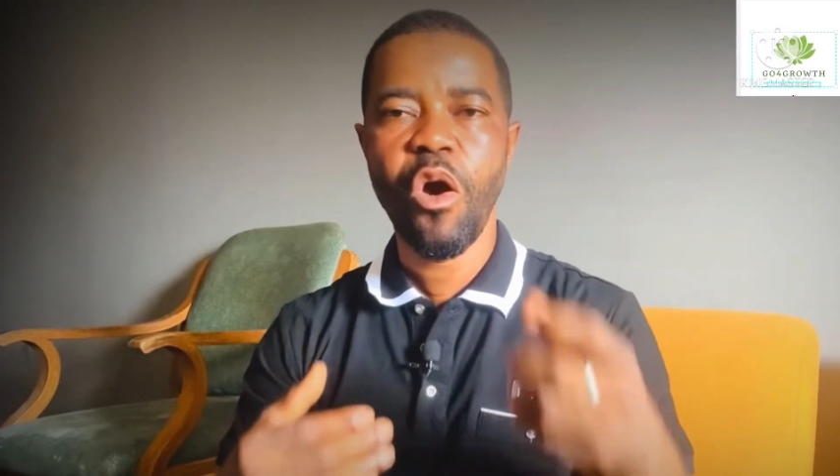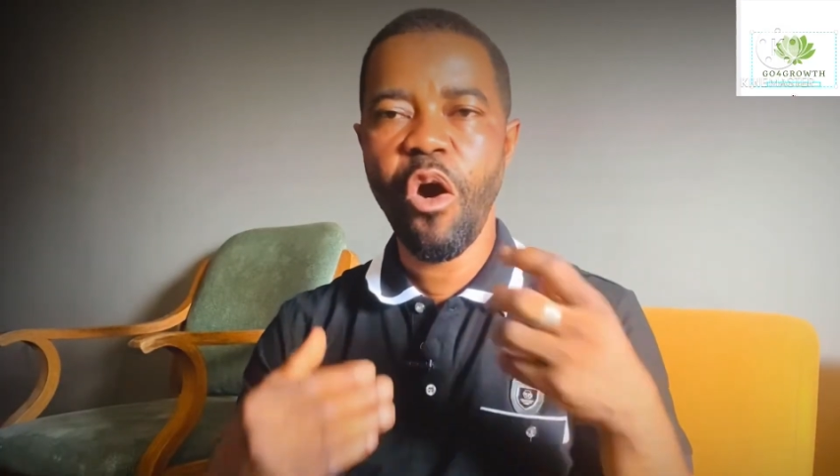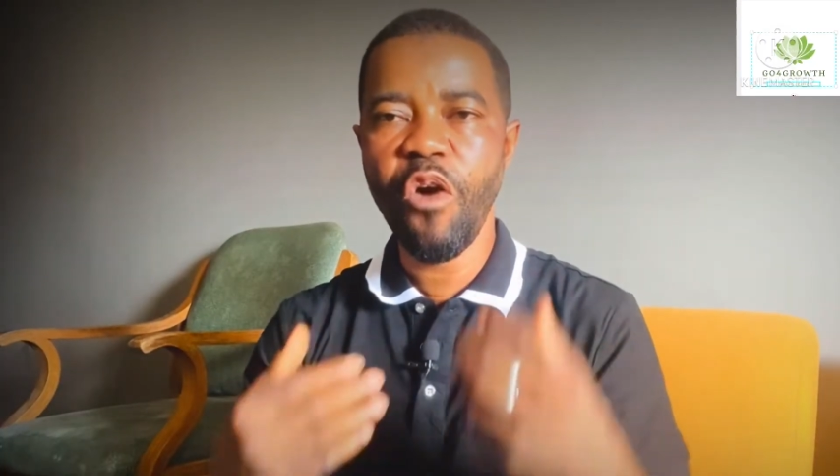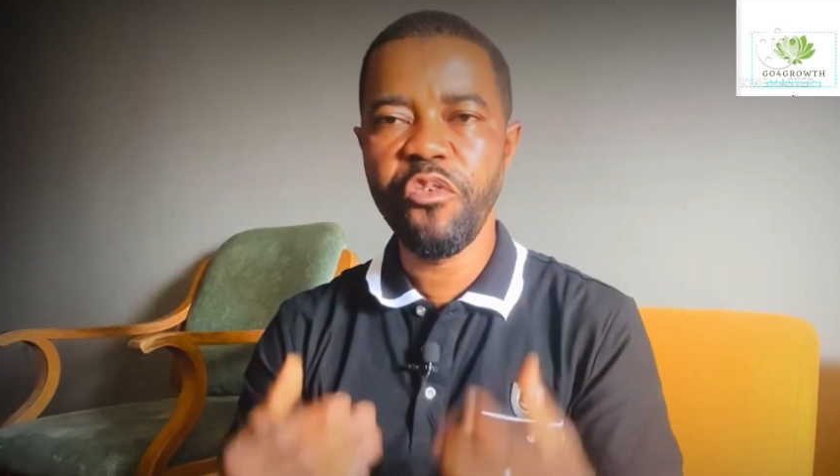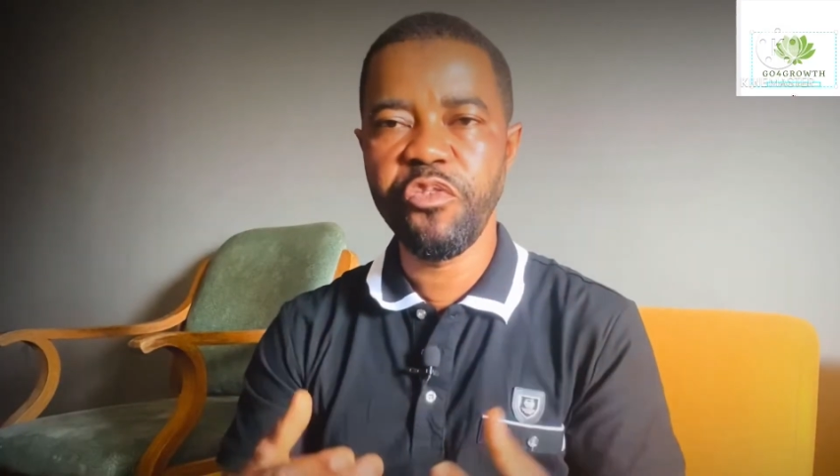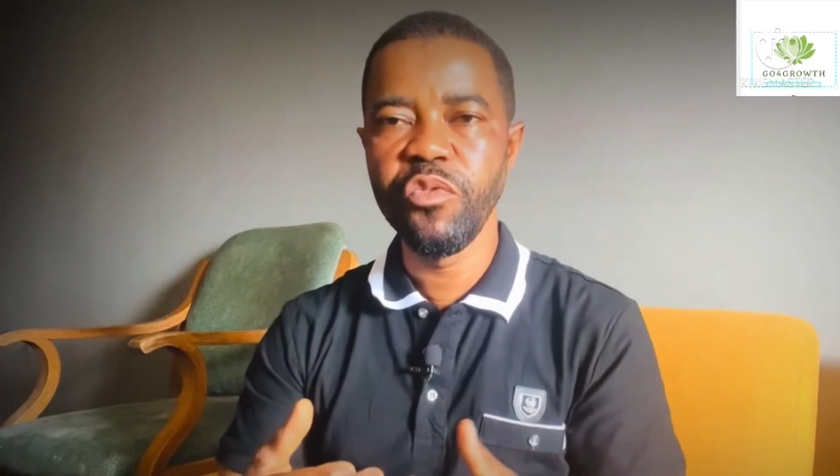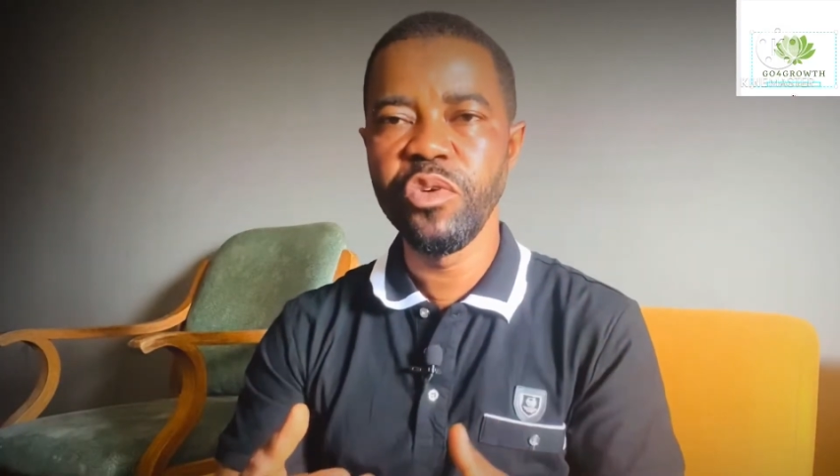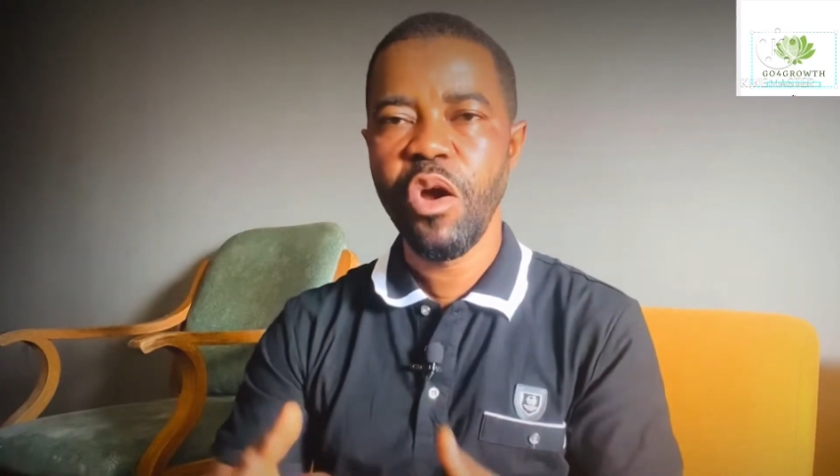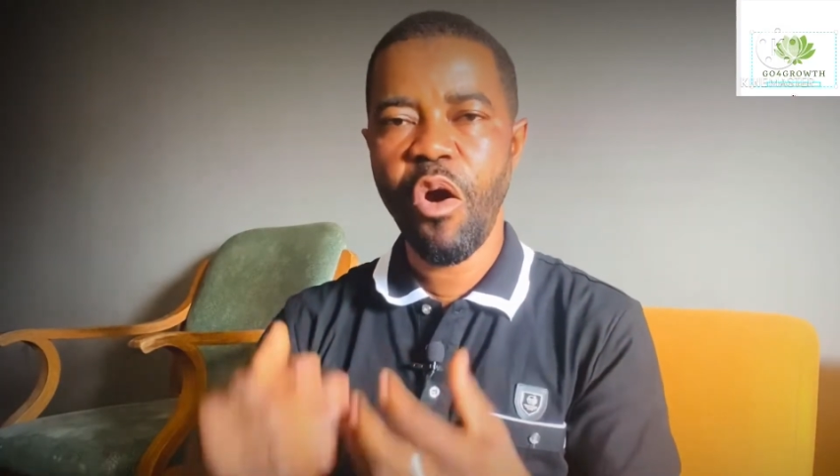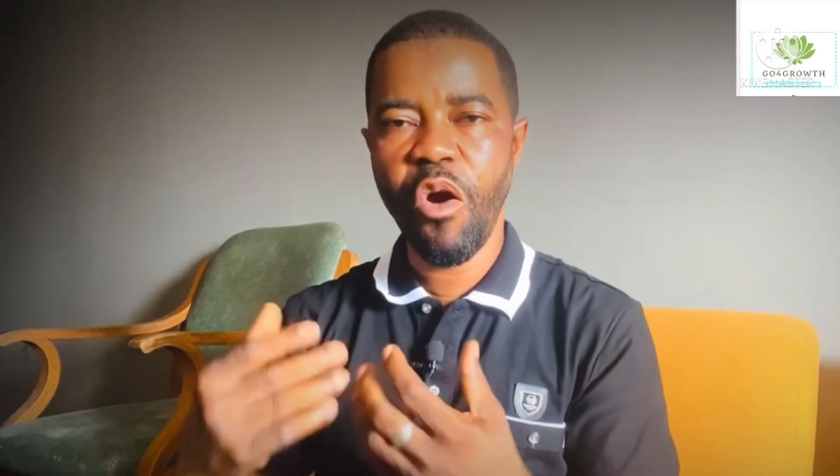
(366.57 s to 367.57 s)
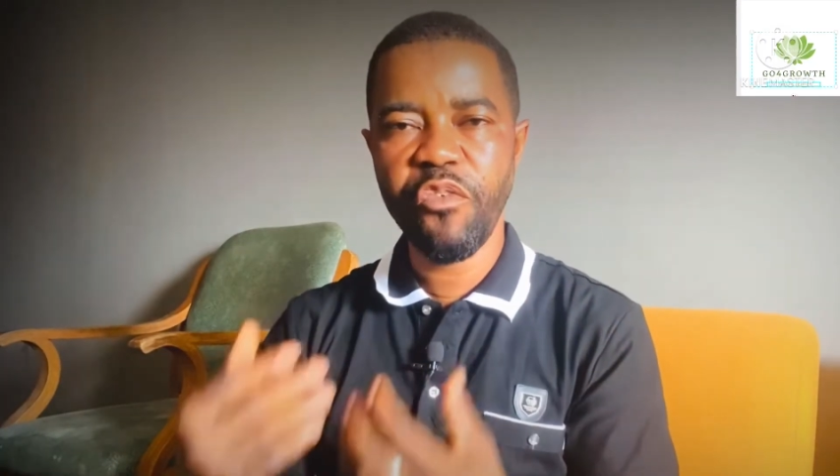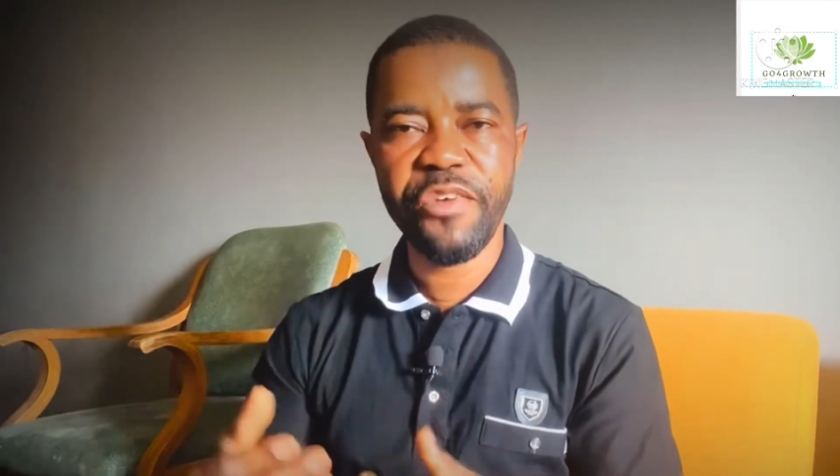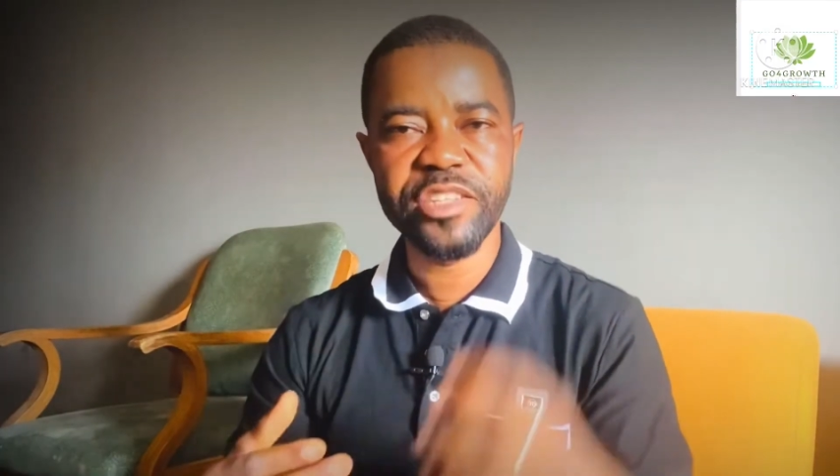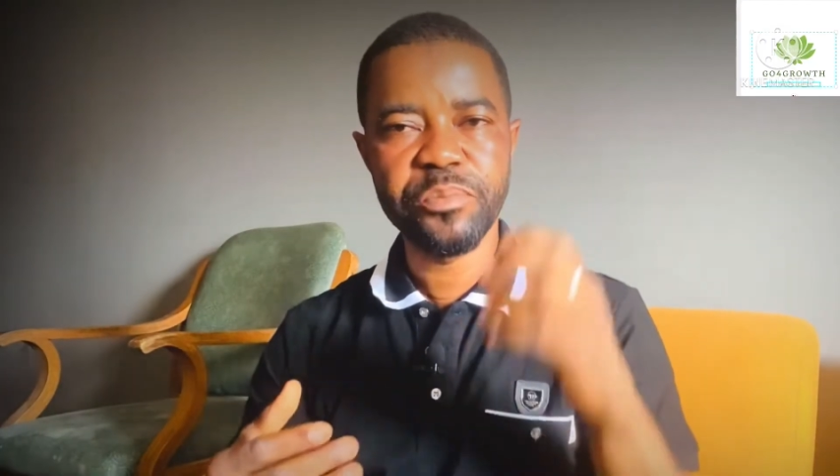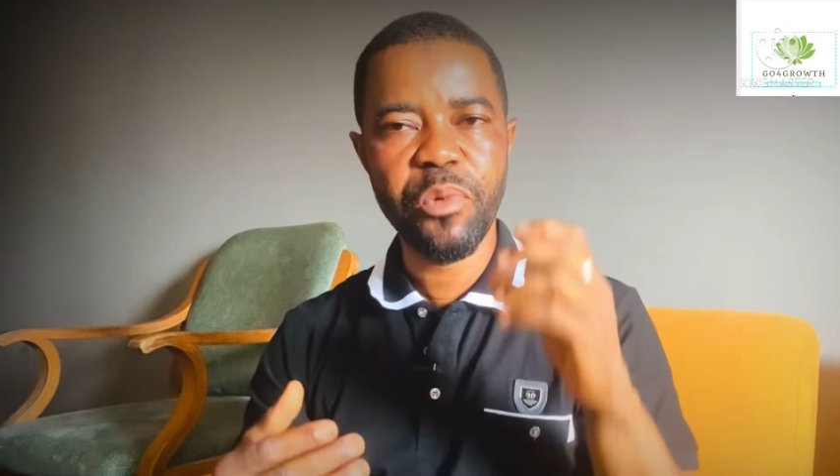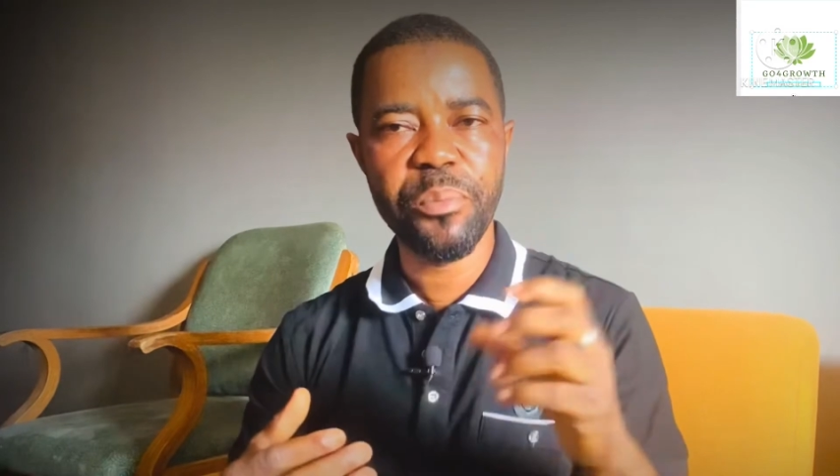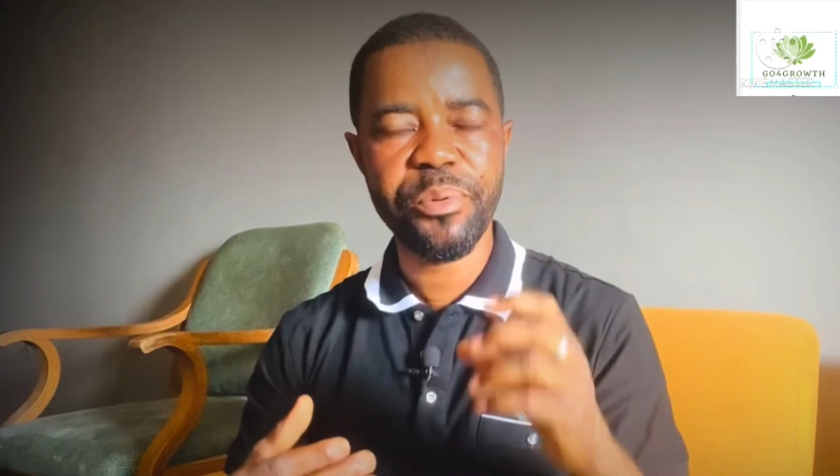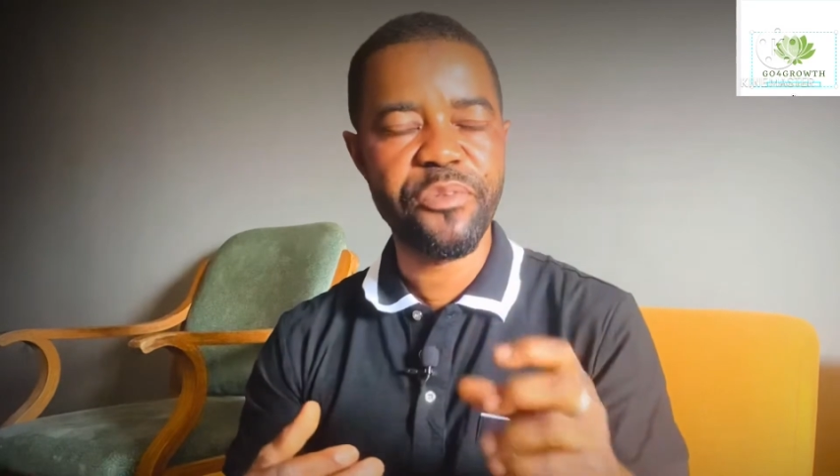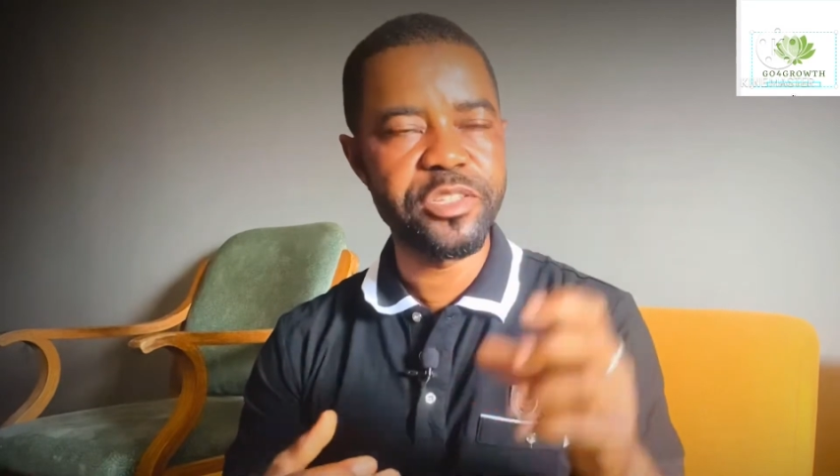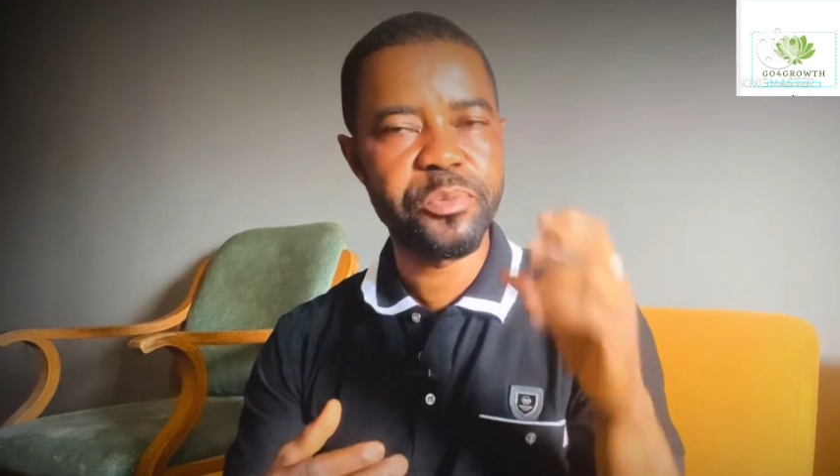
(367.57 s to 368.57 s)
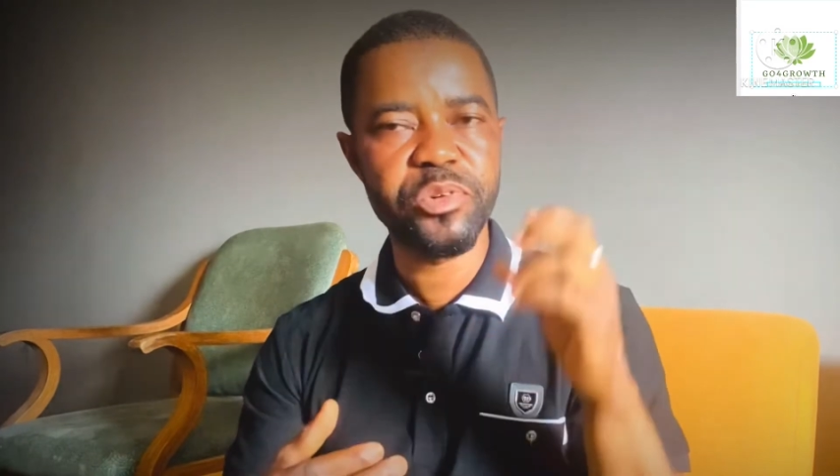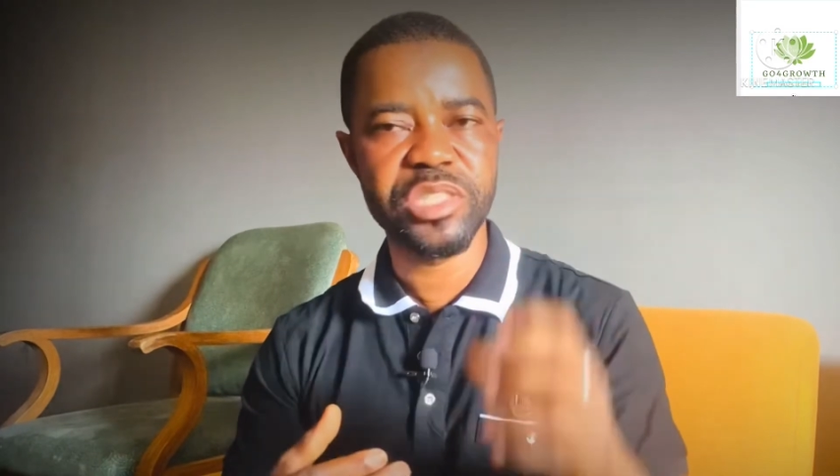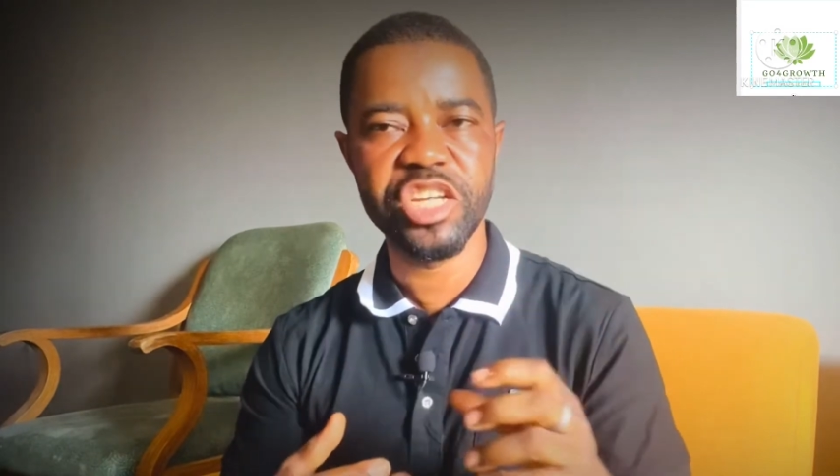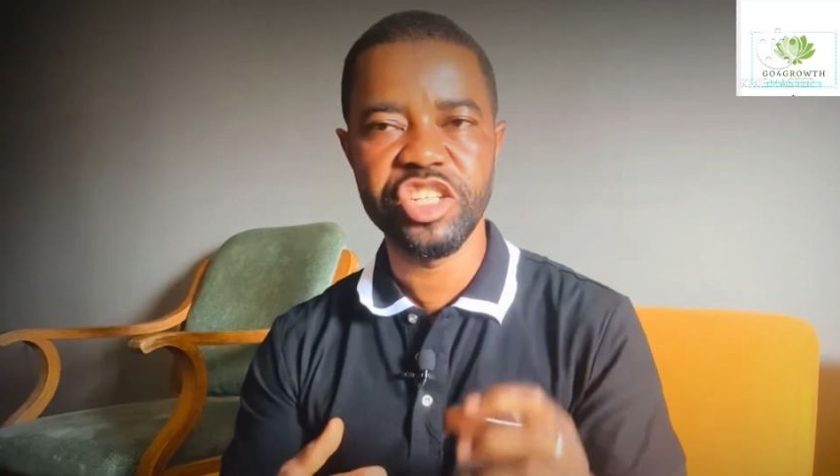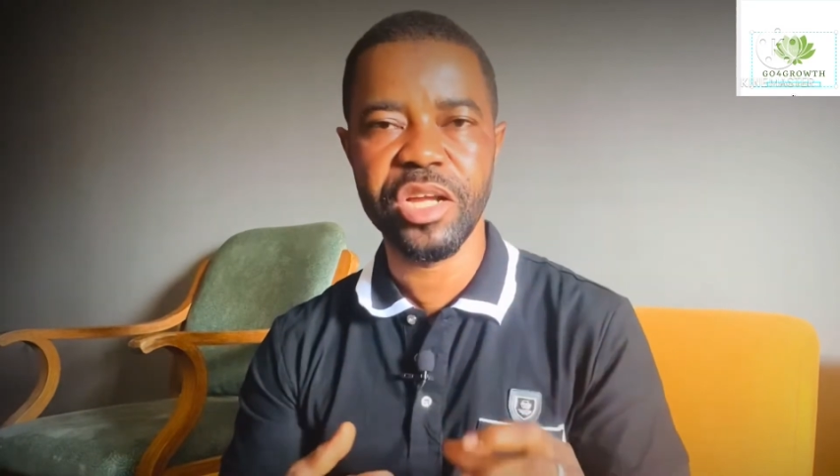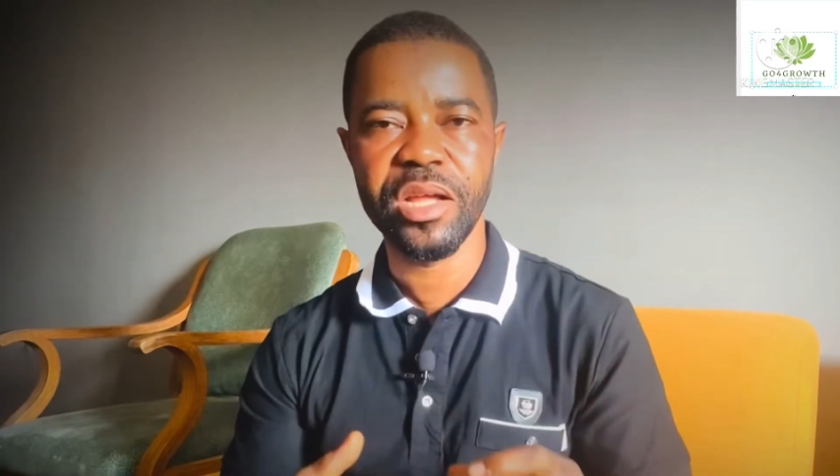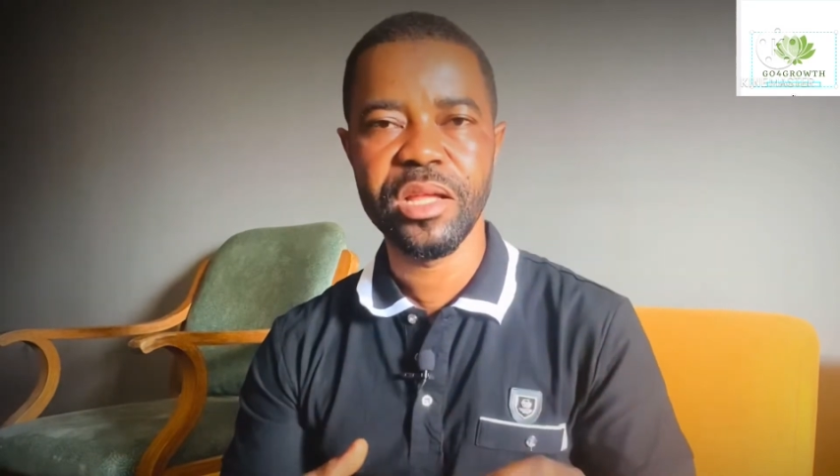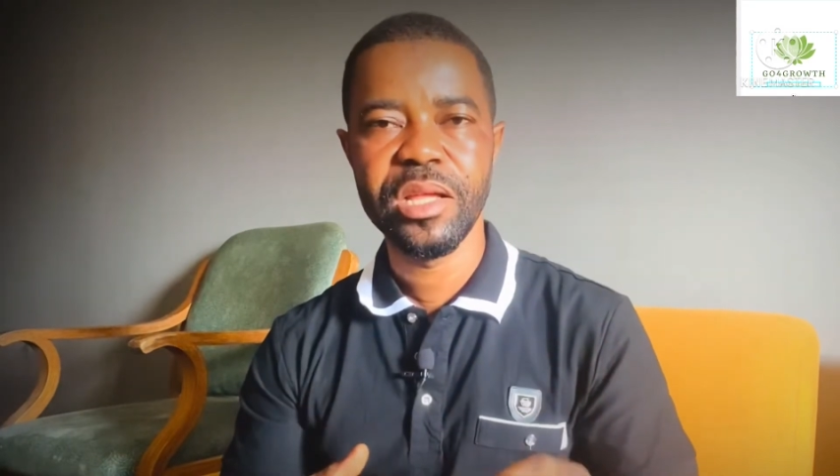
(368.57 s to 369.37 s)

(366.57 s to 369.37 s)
often offer small profit potential.